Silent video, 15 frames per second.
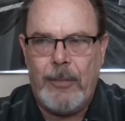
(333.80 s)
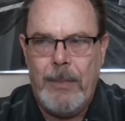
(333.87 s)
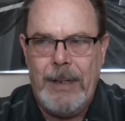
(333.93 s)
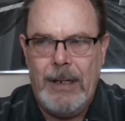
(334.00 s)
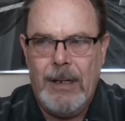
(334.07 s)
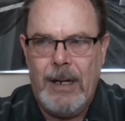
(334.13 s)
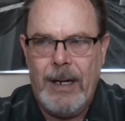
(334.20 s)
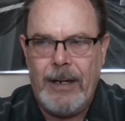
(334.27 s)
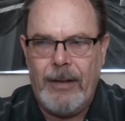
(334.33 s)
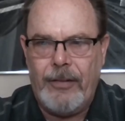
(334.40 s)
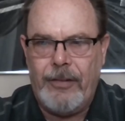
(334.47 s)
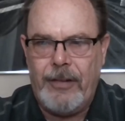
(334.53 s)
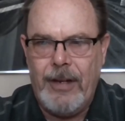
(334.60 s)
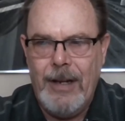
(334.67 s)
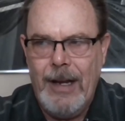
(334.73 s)
be
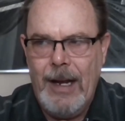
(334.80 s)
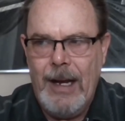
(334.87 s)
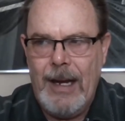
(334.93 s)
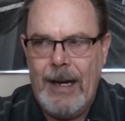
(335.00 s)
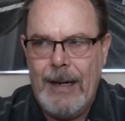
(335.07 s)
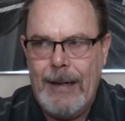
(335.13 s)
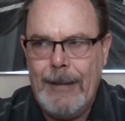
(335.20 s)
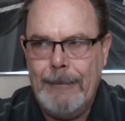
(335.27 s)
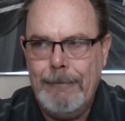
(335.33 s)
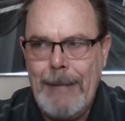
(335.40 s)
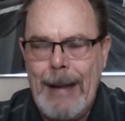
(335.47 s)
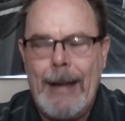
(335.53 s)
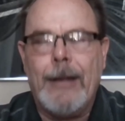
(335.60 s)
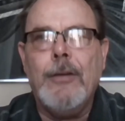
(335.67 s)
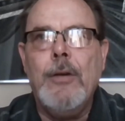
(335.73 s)
honest, uh,
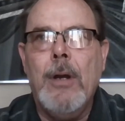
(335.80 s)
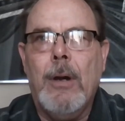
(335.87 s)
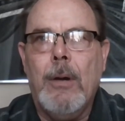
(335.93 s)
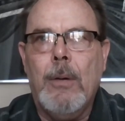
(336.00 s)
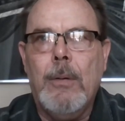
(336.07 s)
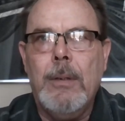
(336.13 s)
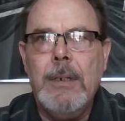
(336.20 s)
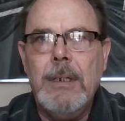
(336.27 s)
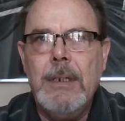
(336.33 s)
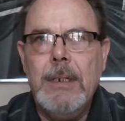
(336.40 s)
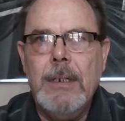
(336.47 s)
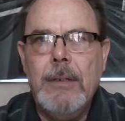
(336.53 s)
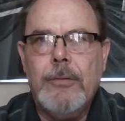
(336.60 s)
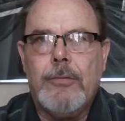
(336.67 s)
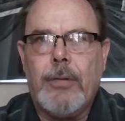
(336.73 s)
and no
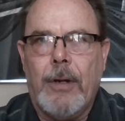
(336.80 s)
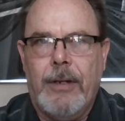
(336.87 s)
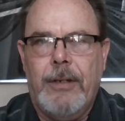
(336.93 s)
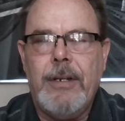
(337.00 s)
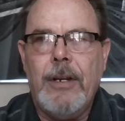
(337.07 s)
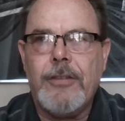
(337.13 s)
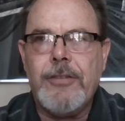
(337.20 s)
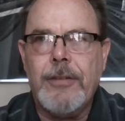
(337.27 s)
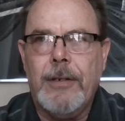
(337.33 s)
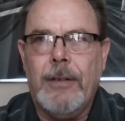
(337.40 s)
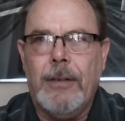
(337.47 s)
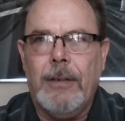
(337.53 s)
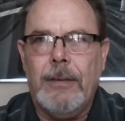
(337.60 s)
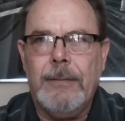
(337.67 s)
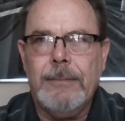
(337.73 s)

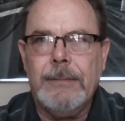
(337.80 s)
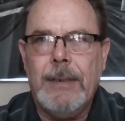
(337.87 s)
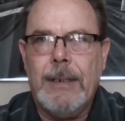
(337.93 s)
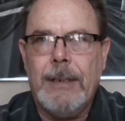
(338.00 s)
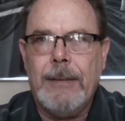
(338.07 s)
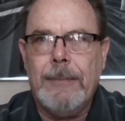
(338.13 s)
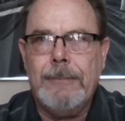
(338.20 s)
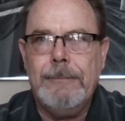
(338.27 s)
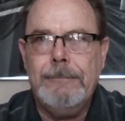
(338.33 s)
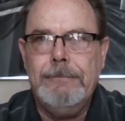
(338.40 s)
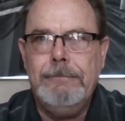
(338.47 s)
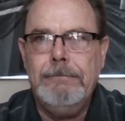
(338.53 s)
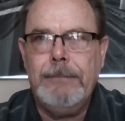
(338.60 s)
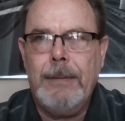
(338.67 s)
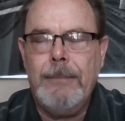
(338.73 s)
traditional uh,
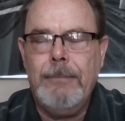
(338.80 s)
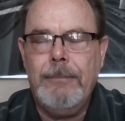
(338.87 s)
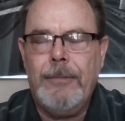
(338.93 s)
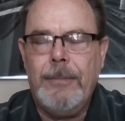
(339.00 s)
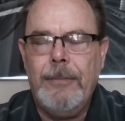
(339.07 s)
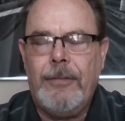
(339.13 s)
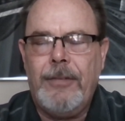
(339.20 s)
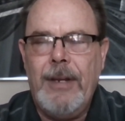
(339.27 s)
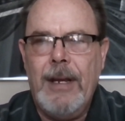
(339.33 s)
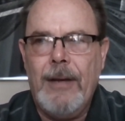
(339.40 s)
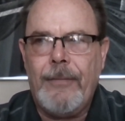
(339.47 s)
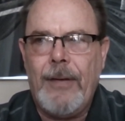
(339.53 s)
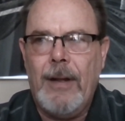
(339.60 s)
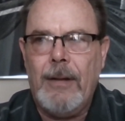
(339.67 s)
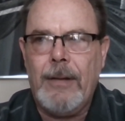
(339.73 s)
C
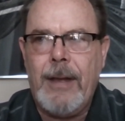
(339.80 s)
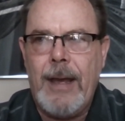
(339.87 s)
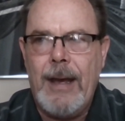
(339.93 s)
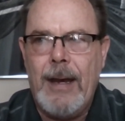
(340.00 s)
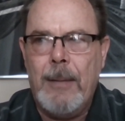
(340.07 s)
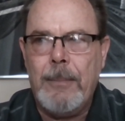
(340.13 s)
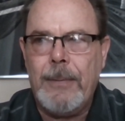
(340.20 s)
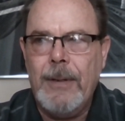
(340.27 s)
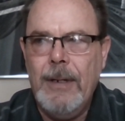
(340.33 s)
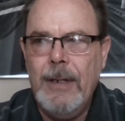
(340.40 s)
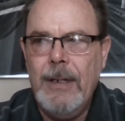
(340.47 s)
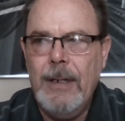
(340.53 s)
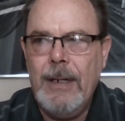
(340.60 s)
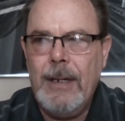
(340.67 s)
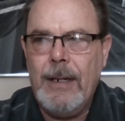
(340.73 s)
F L camp
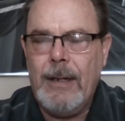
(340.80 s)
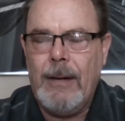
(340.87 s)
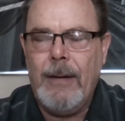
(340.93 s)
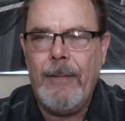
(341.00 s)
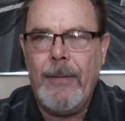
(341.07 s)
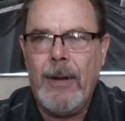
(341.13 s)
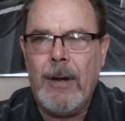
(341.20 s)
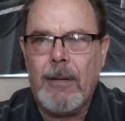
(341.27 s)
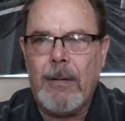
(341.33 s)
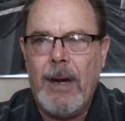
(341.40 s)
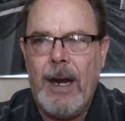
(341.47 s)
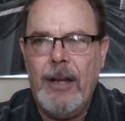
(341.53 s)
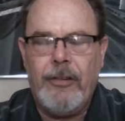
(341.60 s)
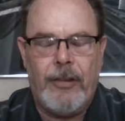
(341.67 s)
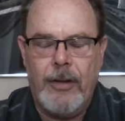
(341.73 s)
uh, on the
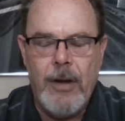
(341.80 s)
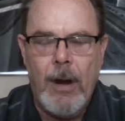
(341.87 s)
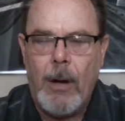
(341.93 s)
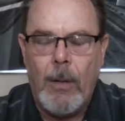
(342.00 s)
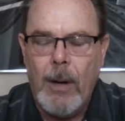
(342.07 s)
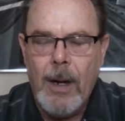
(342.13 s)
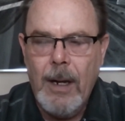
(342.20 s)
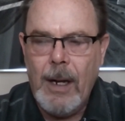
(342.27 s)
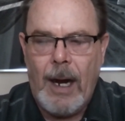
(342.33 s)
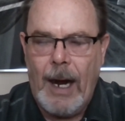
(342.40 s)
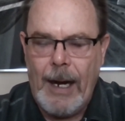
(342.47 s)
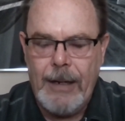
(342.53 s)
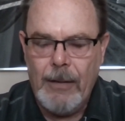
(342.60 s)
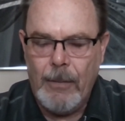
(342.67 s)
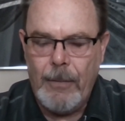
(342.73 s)
horizon, no.
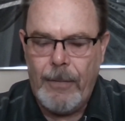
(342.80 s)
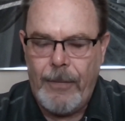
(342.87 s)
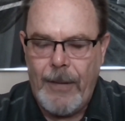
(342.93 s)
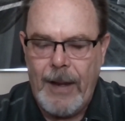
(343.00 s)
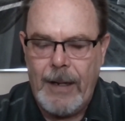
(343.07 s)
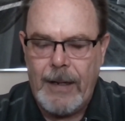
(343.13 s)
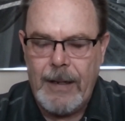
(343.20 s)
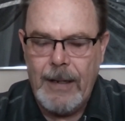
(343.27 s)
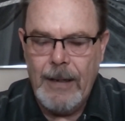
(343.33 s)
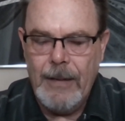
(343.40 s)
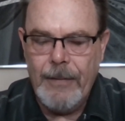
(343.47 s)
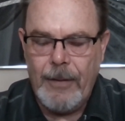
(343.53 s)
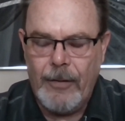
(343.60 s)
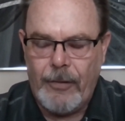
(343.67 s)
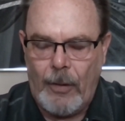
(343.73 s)
I don't think
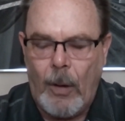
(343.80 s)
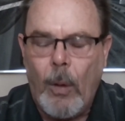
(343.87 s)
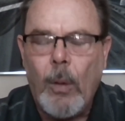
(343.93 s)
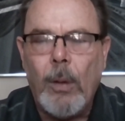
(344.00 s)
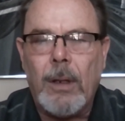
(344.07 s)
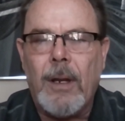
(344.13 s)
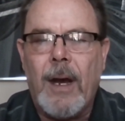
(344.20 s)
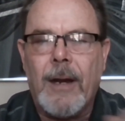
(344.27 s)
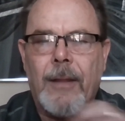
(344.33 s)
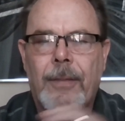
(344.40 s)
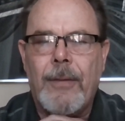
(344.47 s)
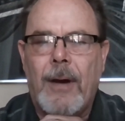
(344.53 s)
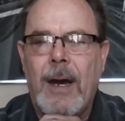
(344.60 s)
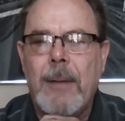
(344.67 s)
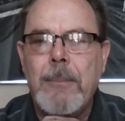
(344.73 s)
there's a whole lot of
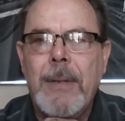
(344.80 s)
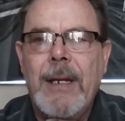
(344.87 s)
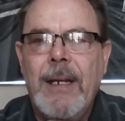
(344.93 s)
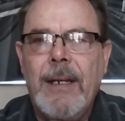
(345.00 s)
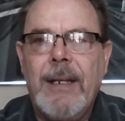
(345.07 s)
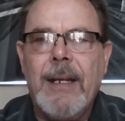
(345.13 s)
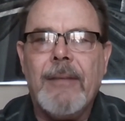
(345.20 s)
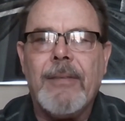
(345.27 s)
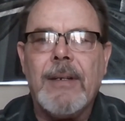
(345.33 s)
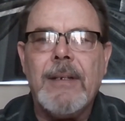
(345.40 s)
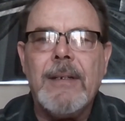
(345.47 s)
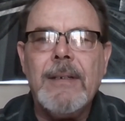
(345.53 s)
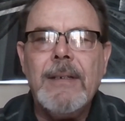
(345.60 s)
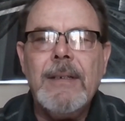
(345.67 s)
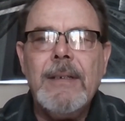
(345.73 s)
thought being given